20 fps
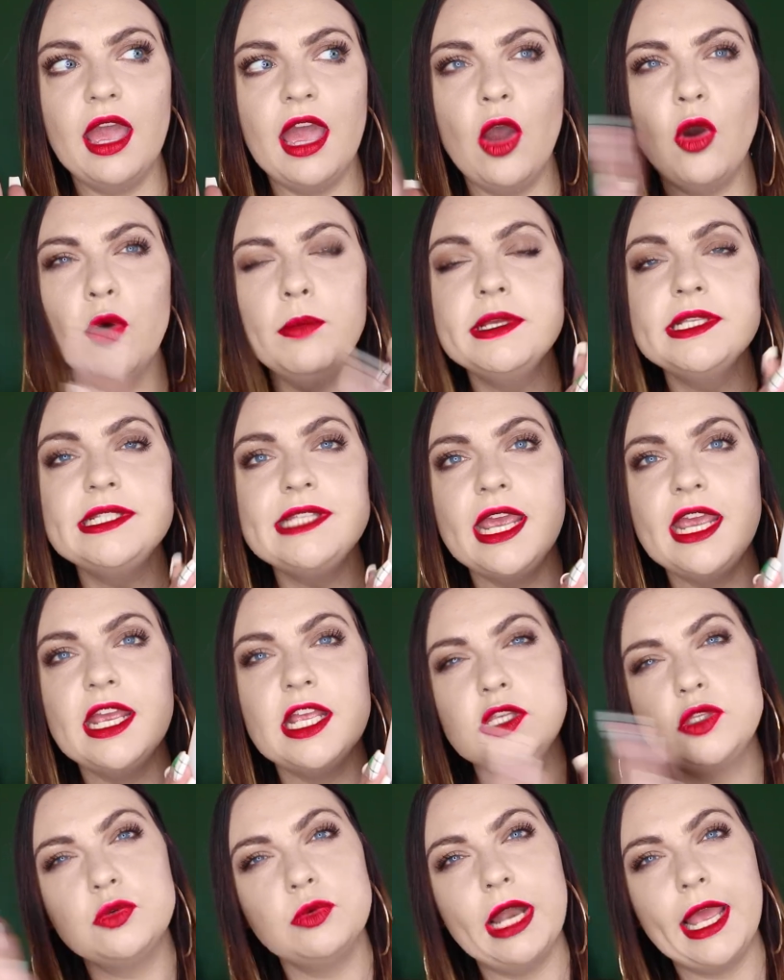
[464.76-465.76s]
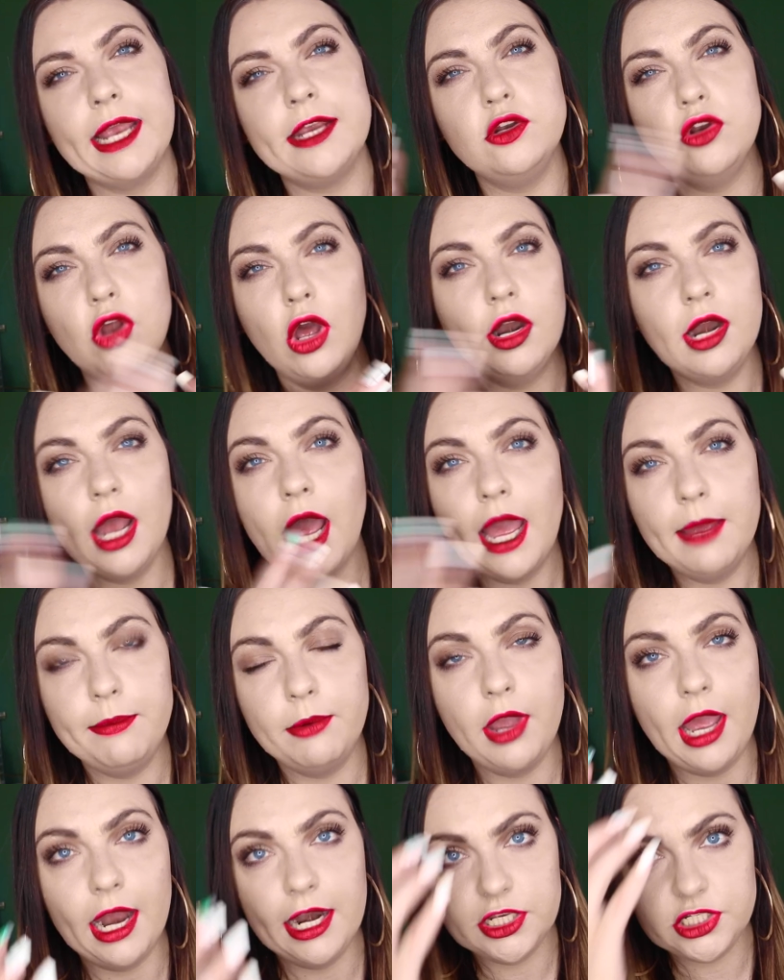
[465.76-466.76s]
I almost say it's like
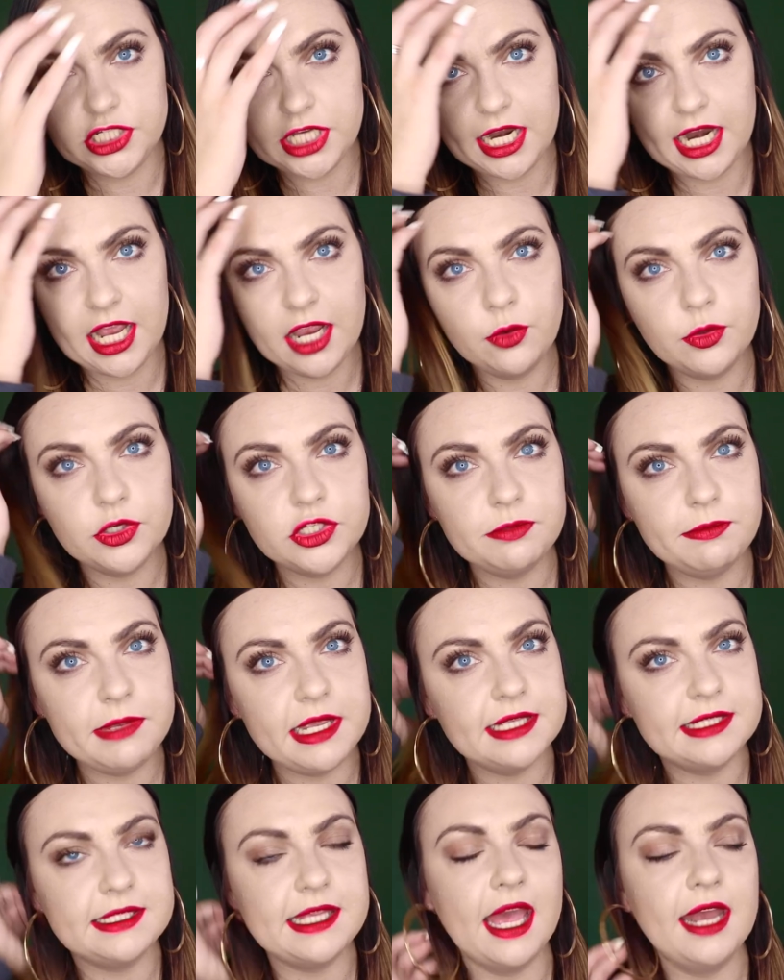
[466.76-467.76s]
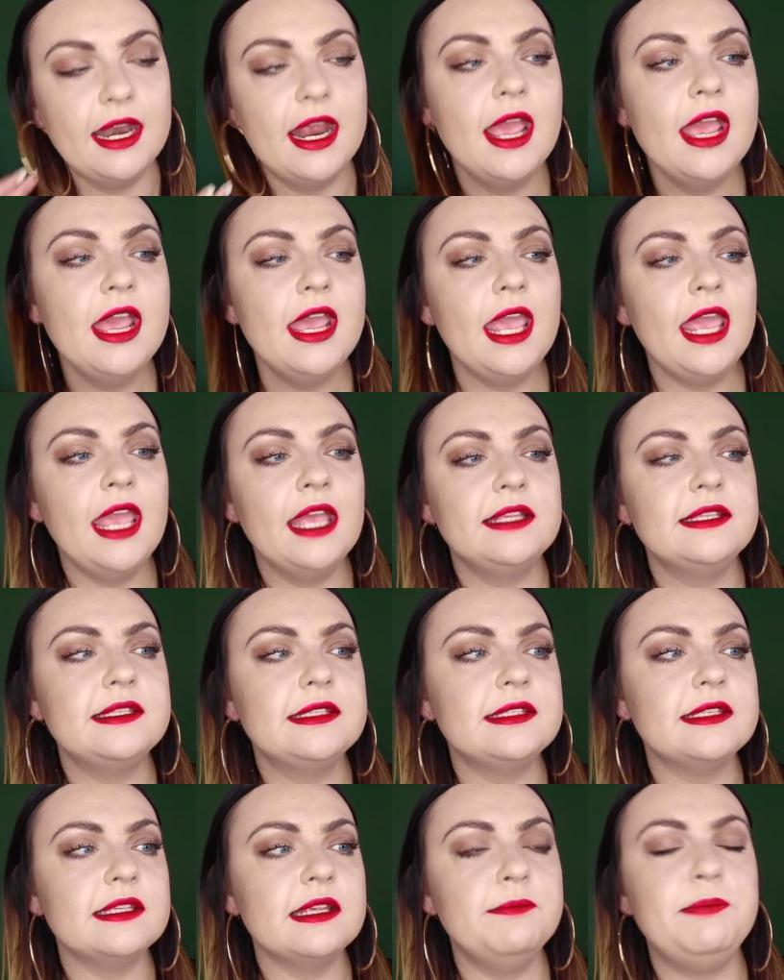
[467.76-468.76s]
non-hypoallergenic, which means that
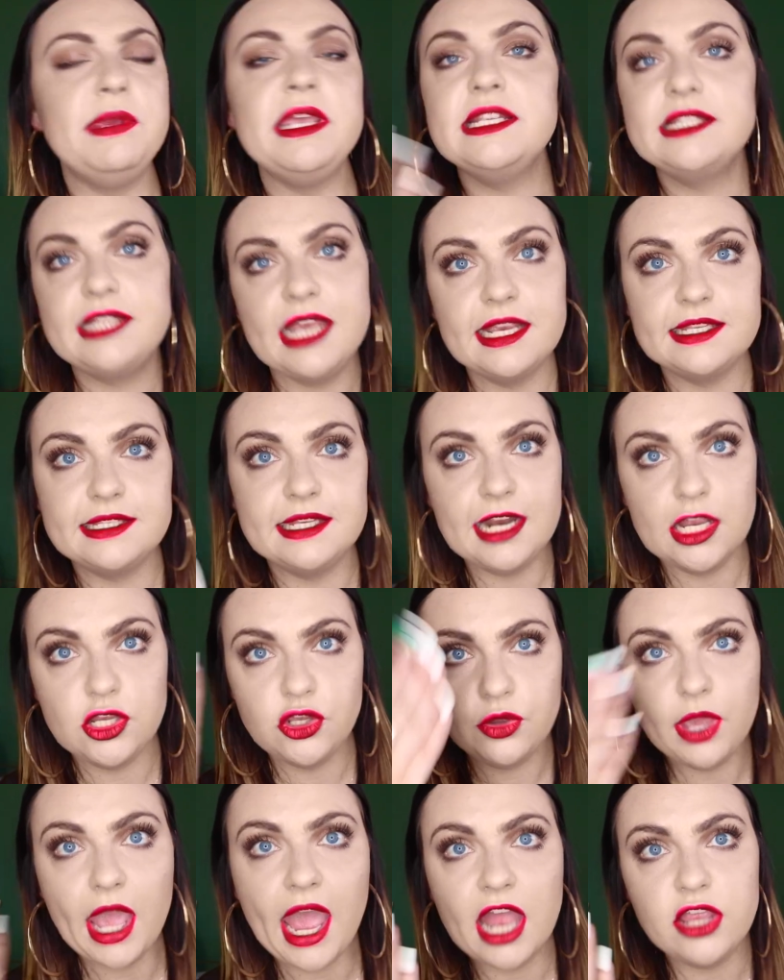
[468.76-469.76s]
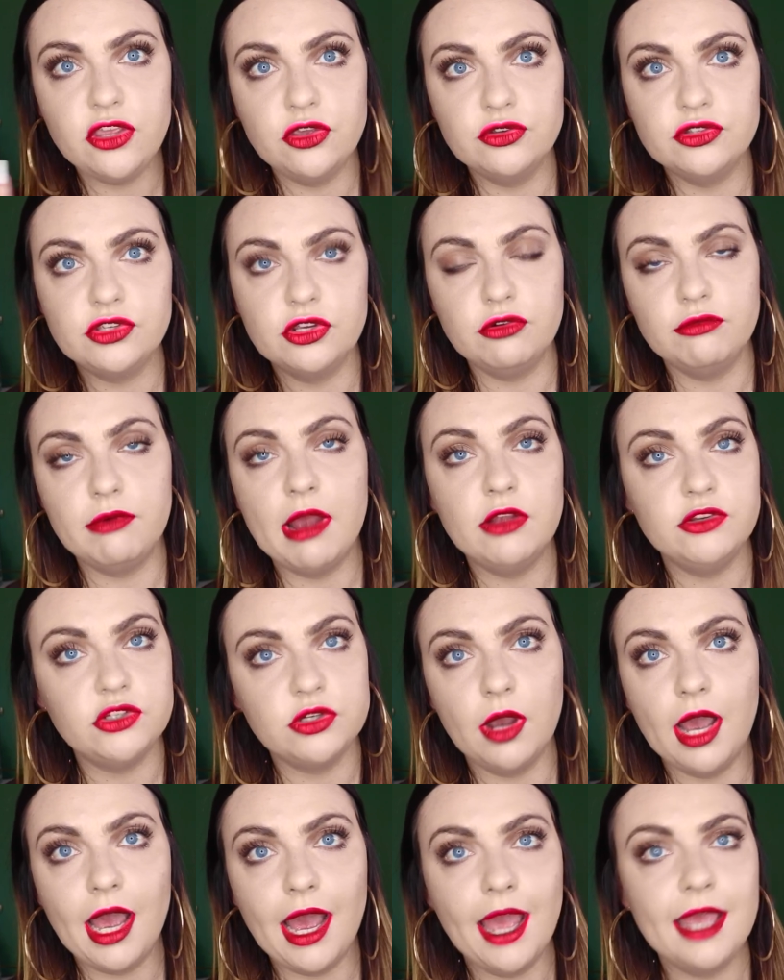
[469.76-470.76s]
it's being tested and you can use it around
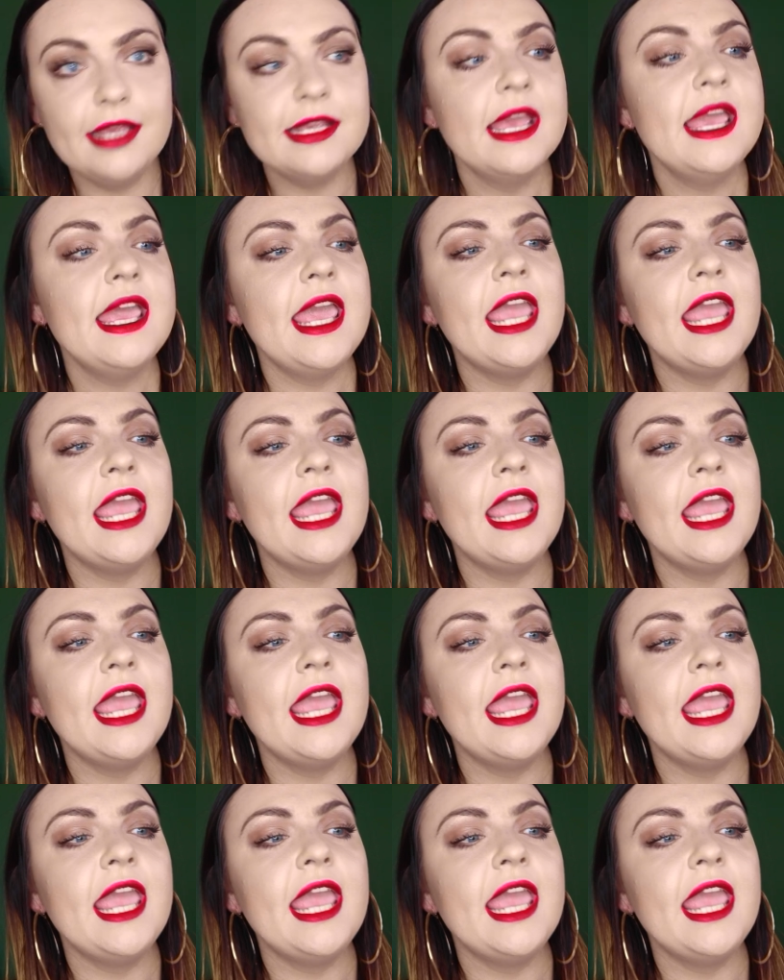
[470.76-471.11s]
your eye.